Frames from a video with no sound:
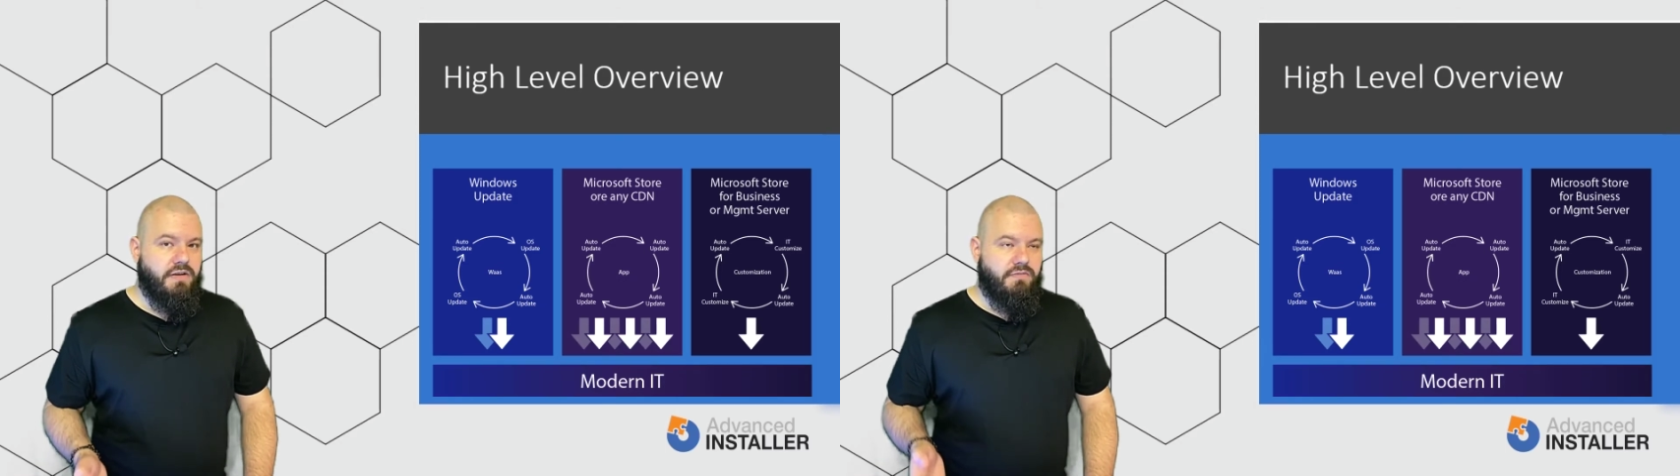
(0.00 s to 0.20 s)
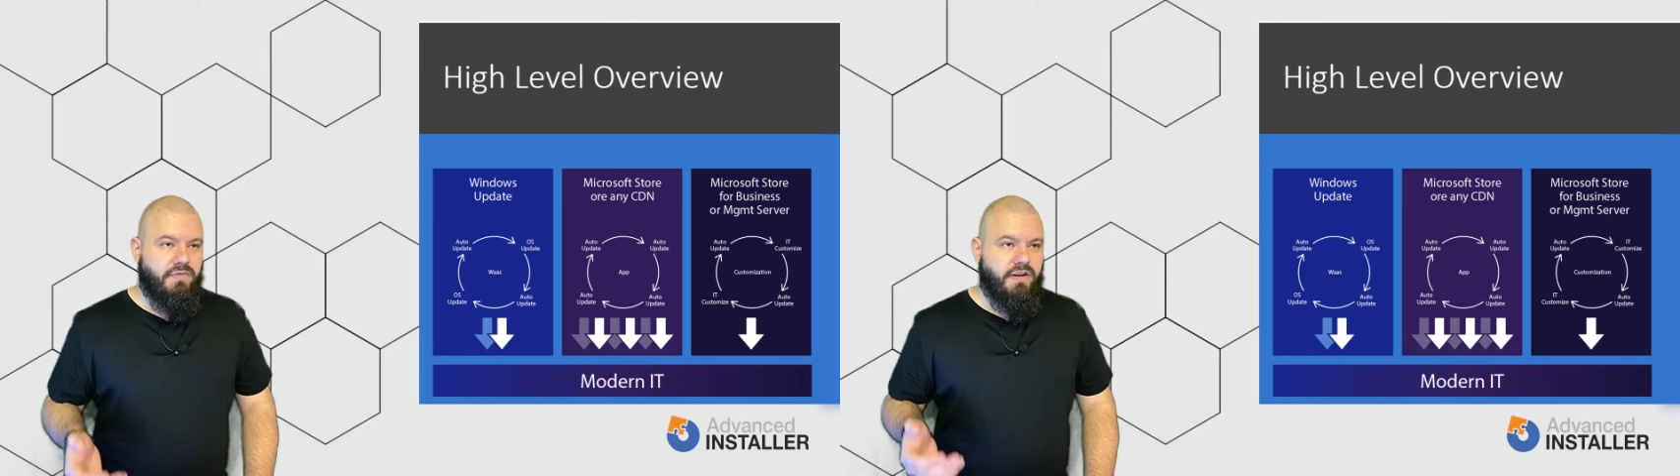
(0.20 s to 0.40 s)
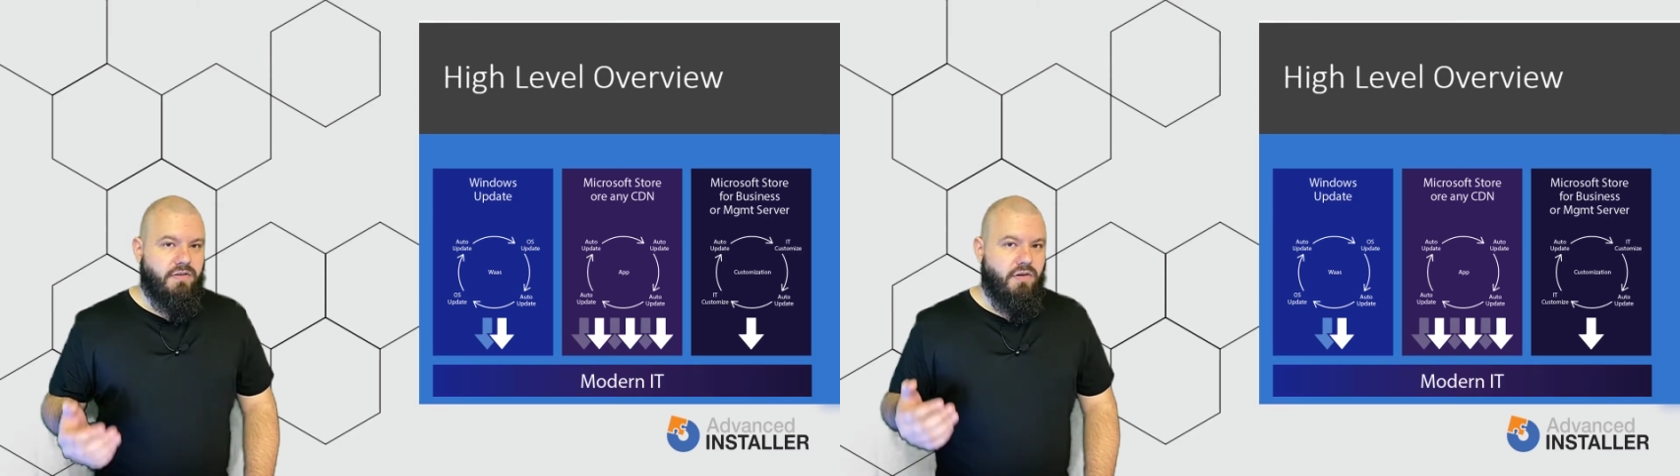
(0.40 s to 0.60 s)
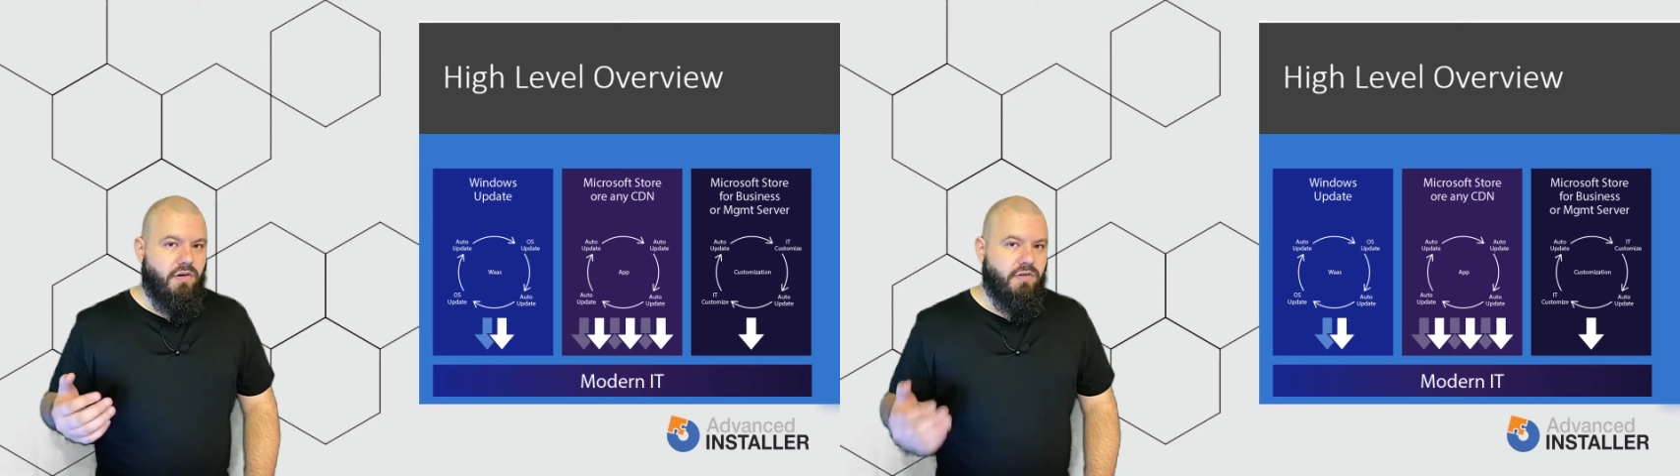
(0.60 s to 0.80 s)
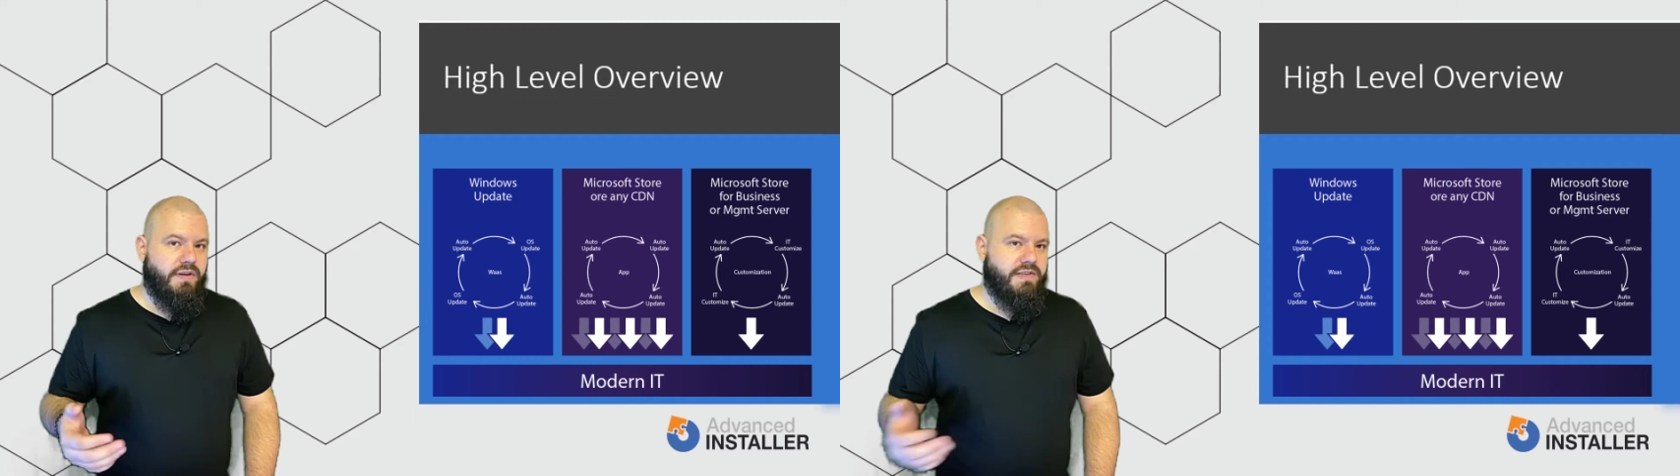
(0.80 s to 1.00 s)
will
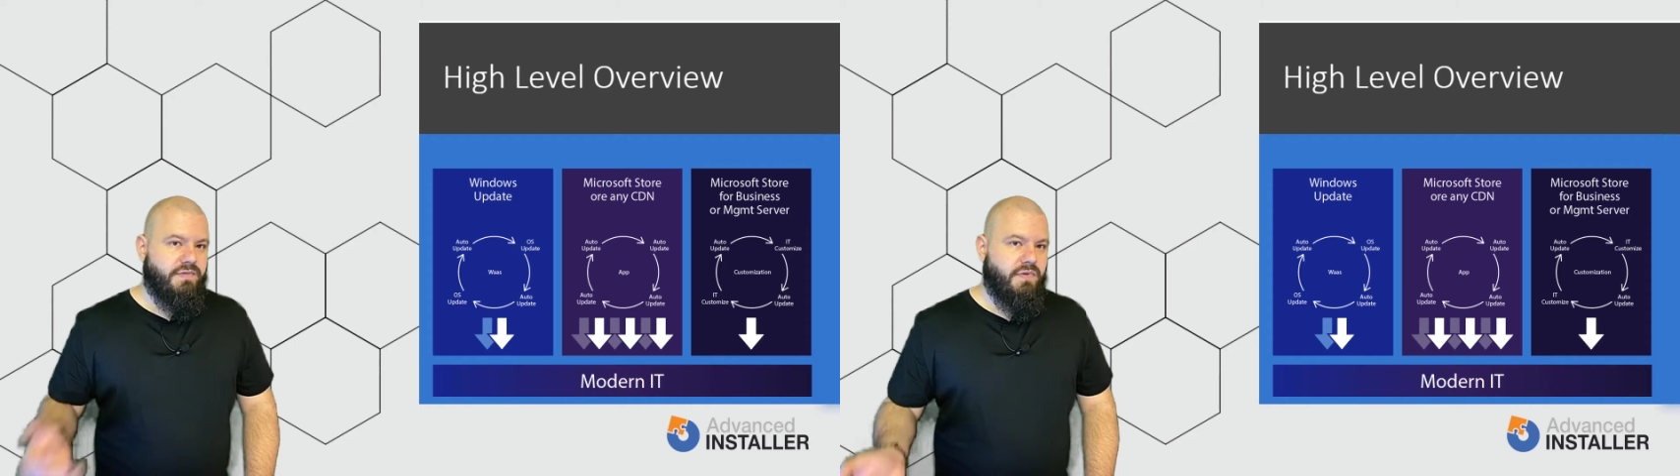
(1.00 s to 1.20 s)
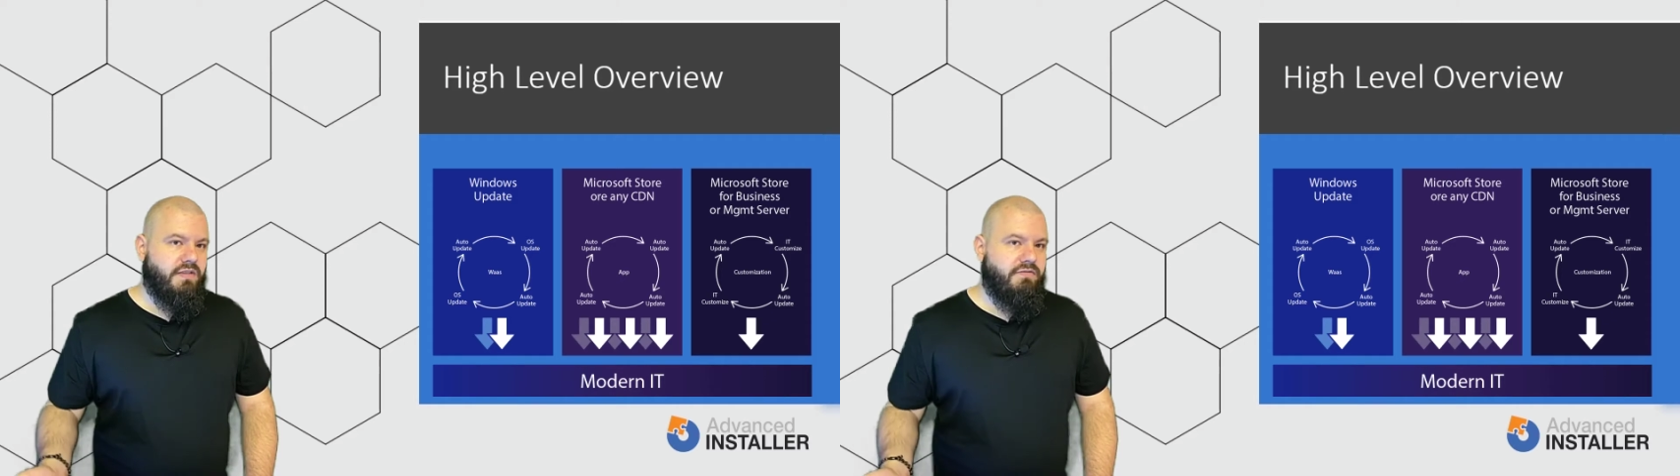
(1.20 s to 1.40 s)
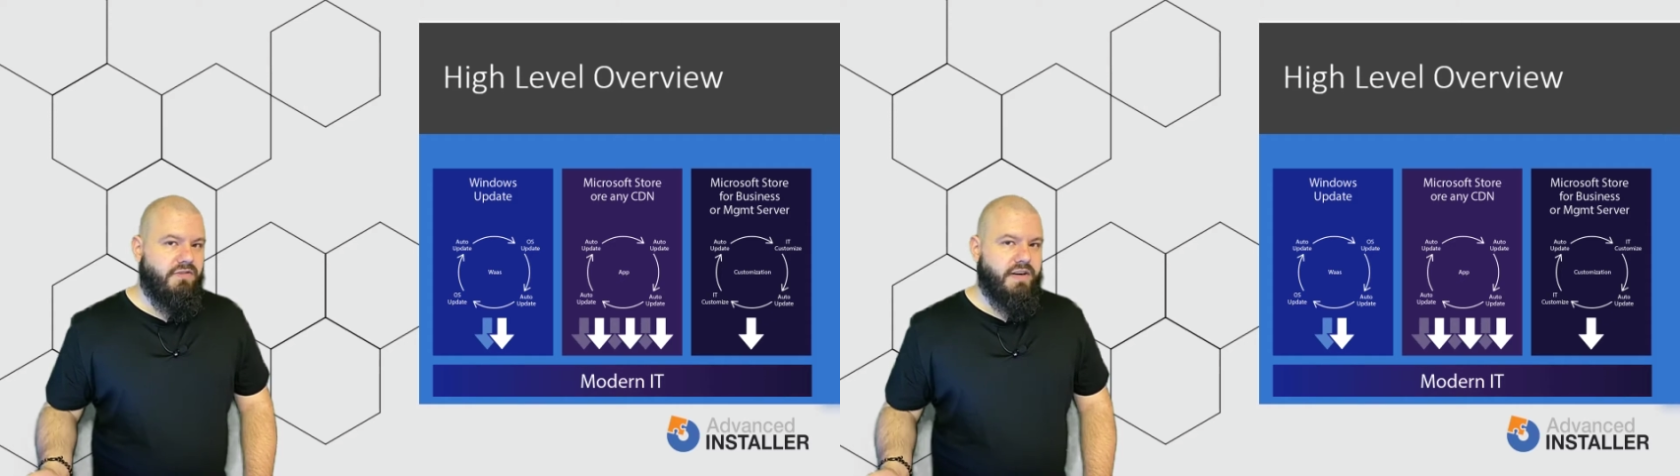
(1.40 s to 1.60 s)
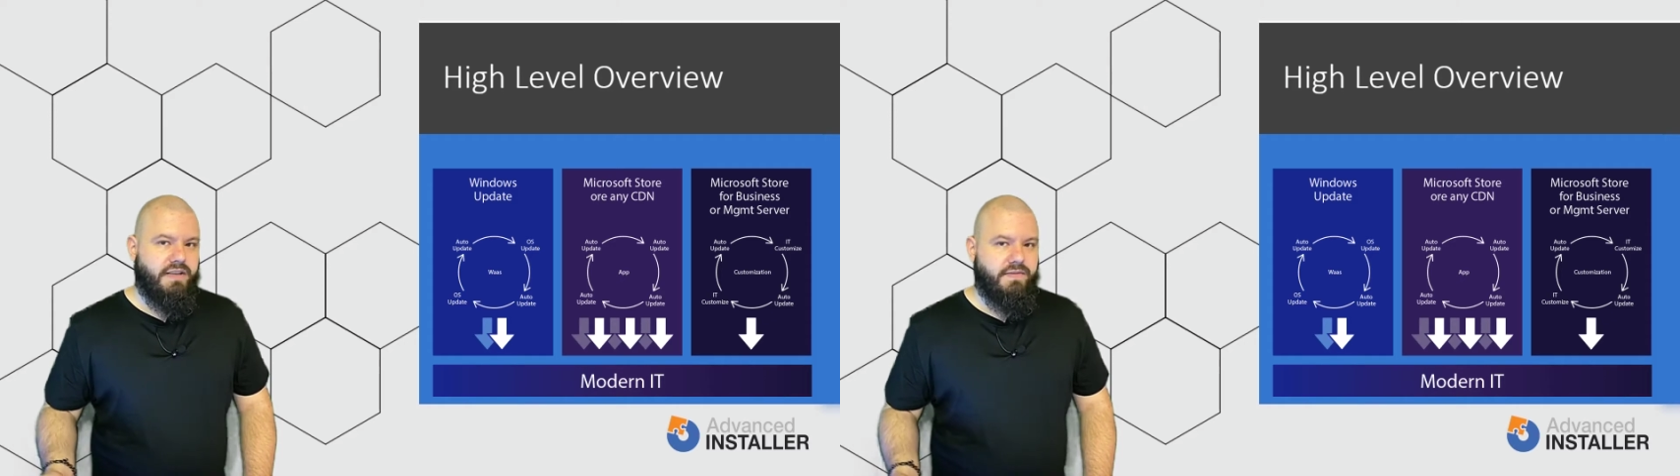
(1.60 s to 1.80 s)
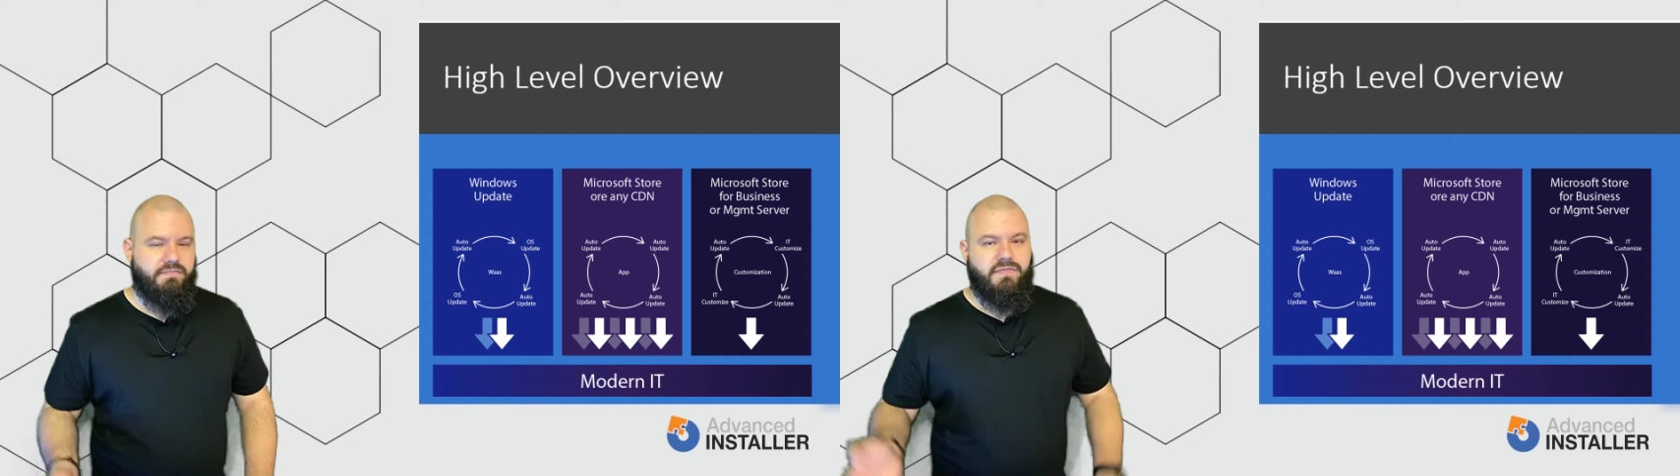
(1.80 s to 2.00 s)
always work for it.